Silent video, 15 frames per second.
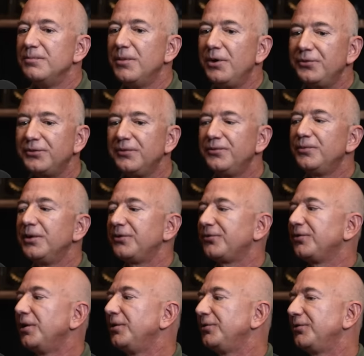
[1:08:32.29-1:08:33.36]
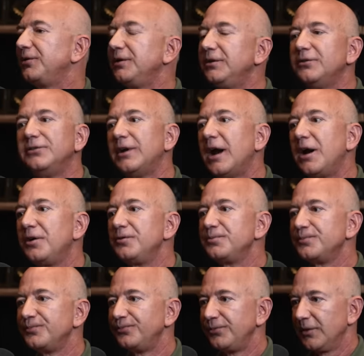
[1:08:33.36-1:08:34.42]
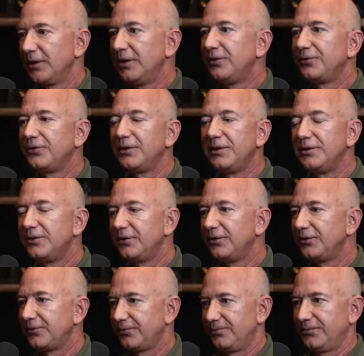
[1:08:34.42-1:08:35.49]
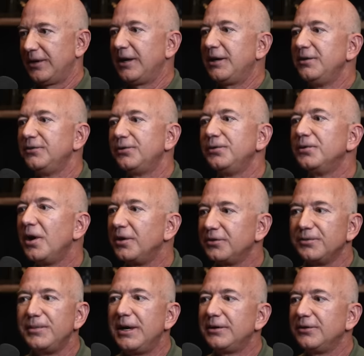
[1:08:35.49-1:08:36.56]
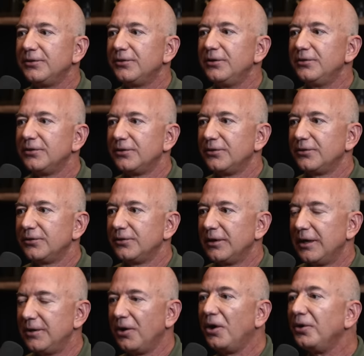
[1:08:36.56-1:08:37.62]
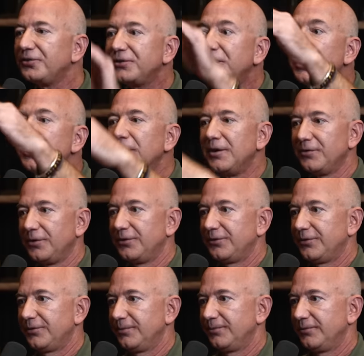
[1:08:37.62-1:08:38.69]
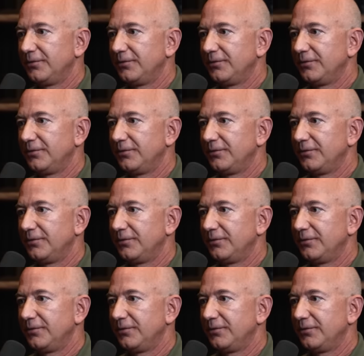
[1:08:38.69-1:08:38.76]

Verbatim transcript: Most of what slows things down is taking too long to make decisions at all skill levels,